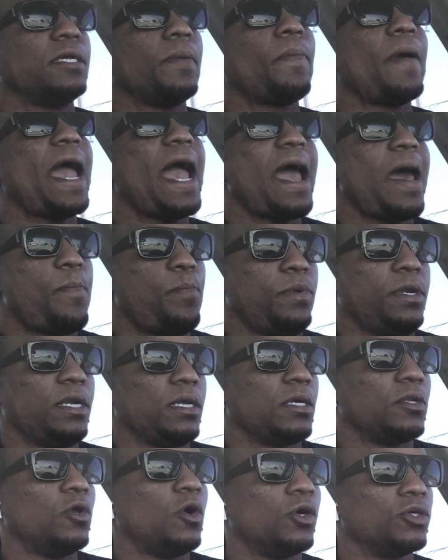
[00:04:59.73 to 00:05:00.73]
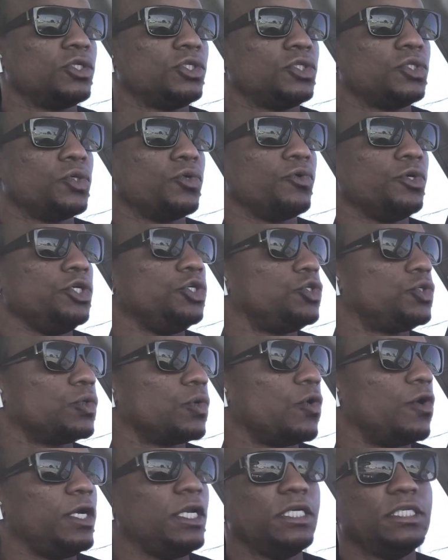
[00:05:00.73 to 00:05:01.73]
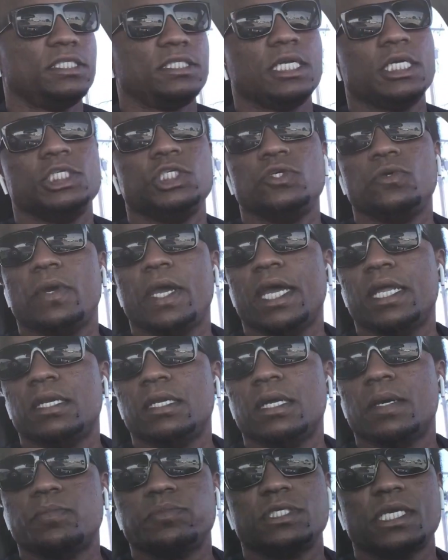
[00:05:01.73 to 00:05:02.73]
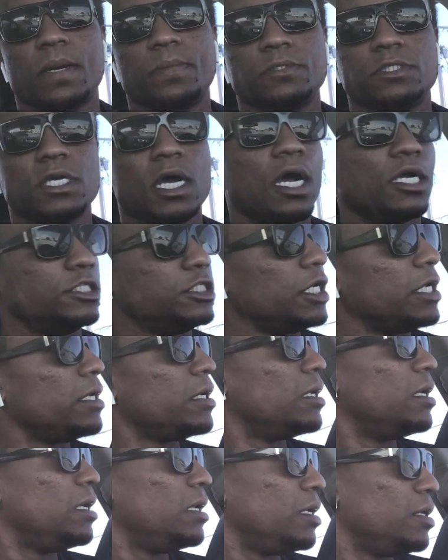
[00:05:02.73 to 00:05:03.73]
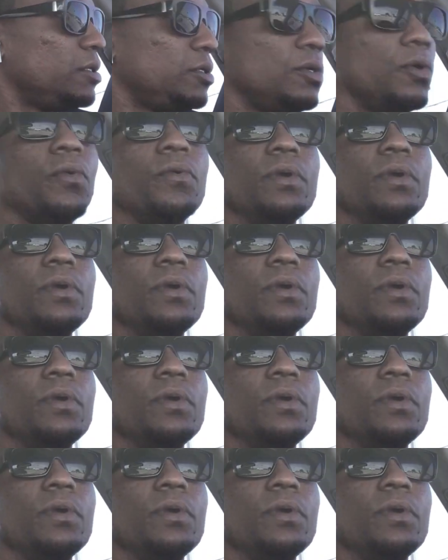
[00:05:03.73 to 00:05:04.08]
up happening long story short is that you end up sabotaging your